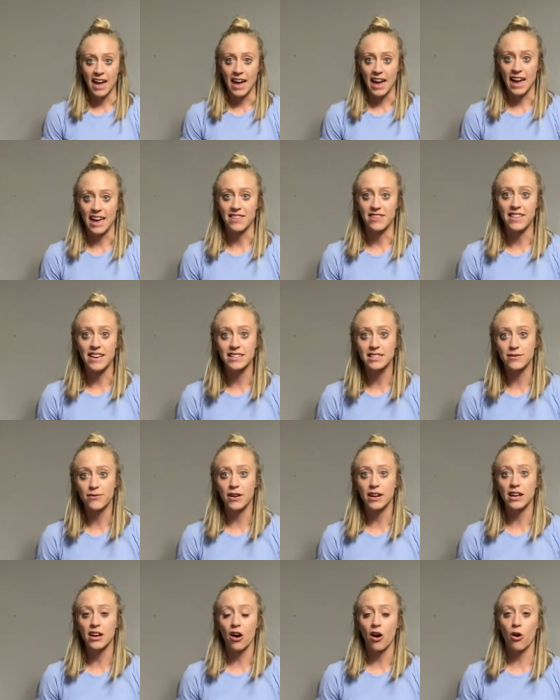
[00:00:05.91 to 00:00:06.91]
In this
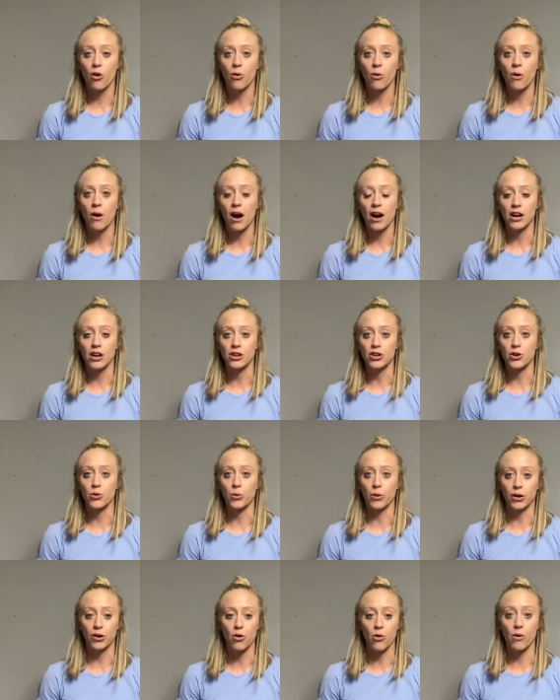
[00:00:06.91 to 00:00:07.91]
video, you
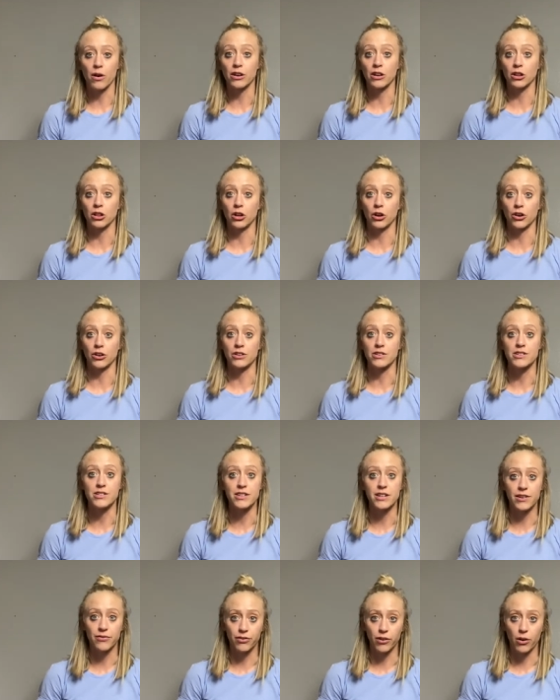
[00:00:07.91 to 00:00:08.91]
are going to learn
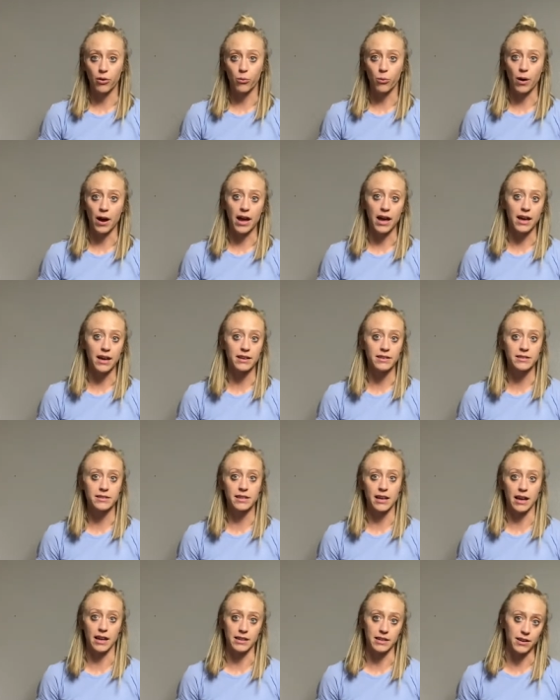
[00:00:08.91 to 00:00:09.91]
different ways
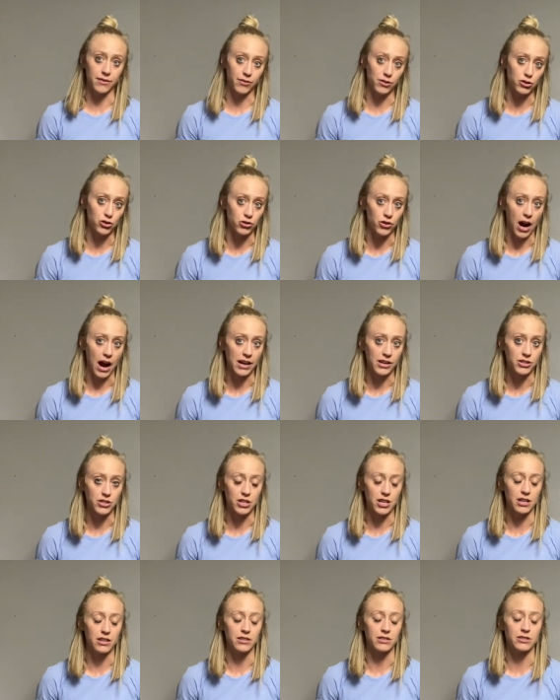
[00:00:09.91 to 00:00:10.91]
and different
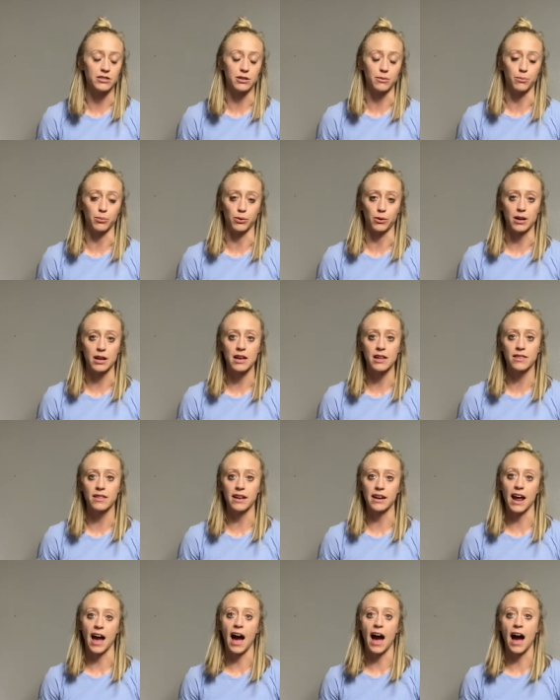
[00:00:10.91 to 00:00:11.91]
strategies to breathe
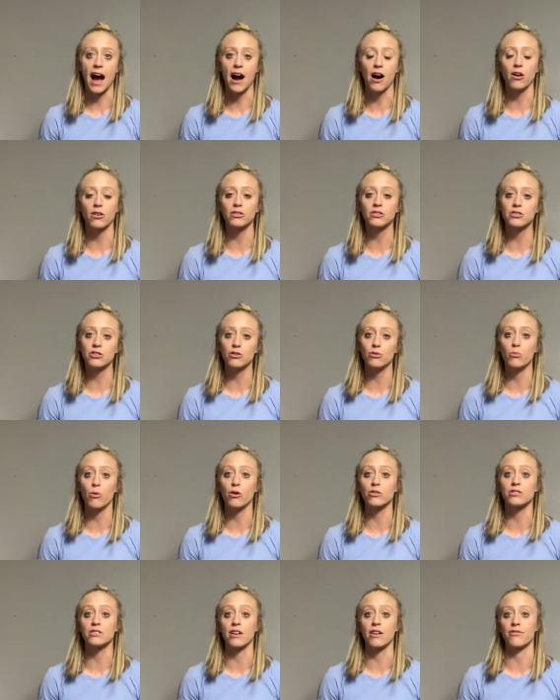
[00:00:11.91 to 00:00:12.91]
and how to
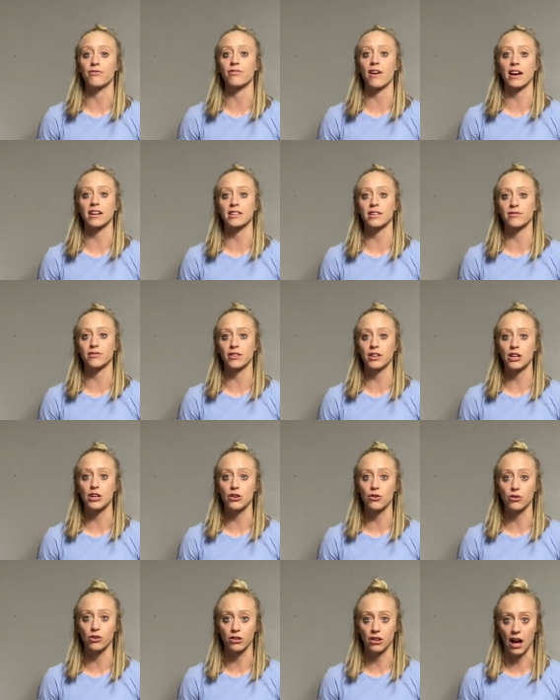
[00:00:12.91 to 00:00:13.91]
most effectively
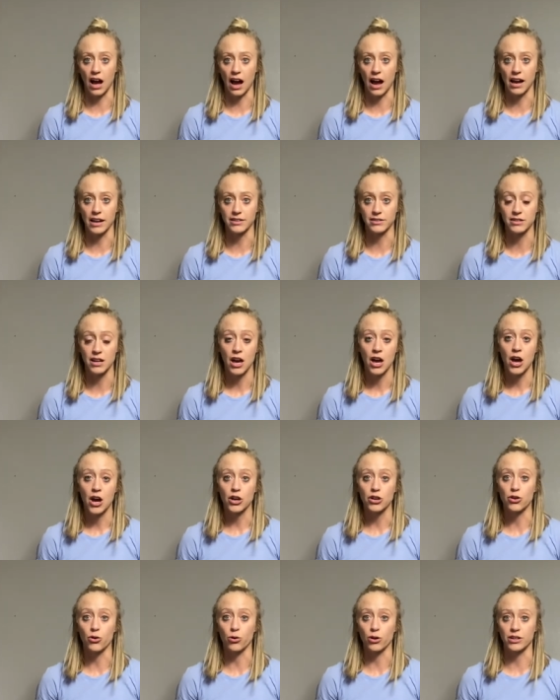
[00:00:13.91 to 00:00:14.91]
utilize
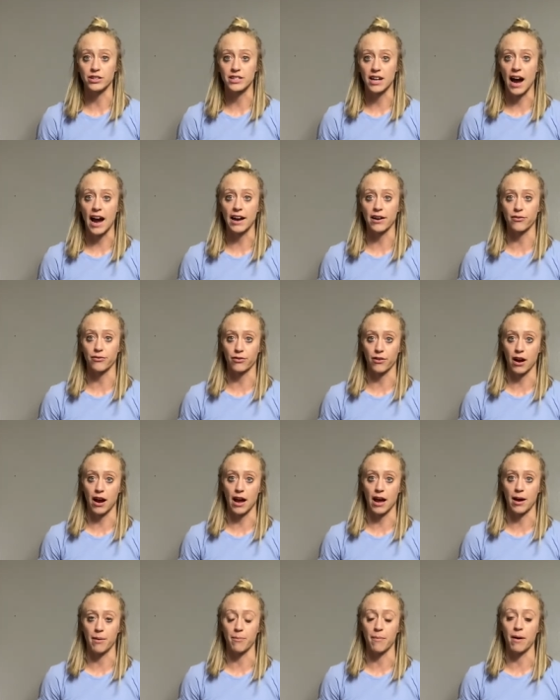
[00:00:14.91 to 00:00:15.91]
your
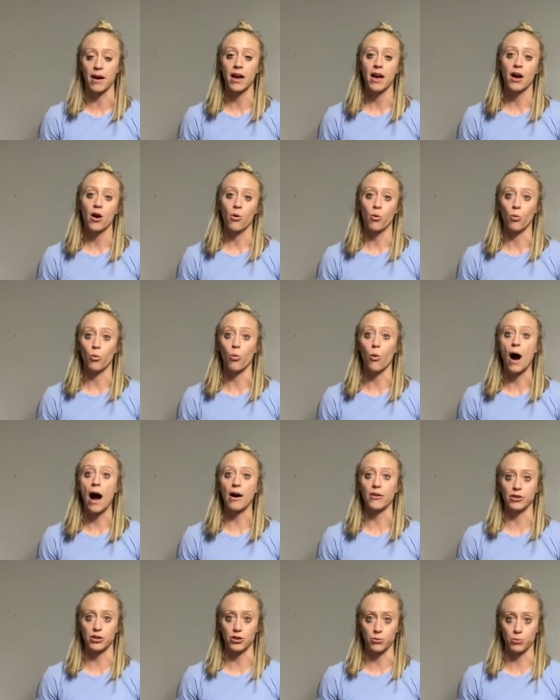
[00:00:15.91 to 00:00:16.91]
diaphragm
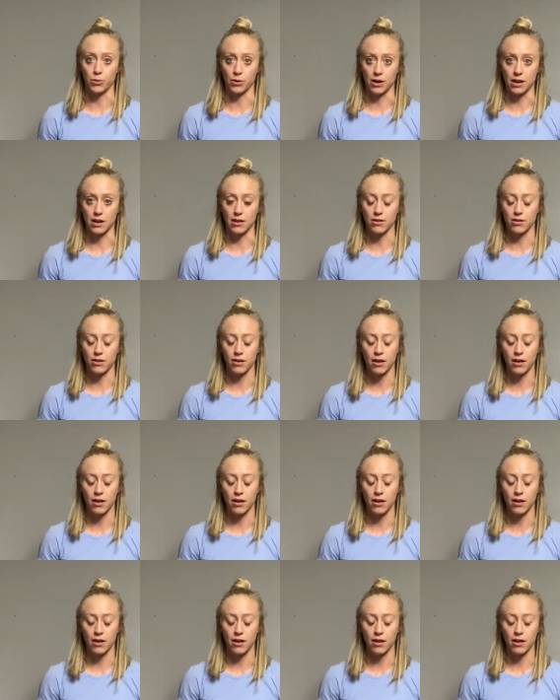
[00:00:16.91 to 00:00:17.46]
while you breathe.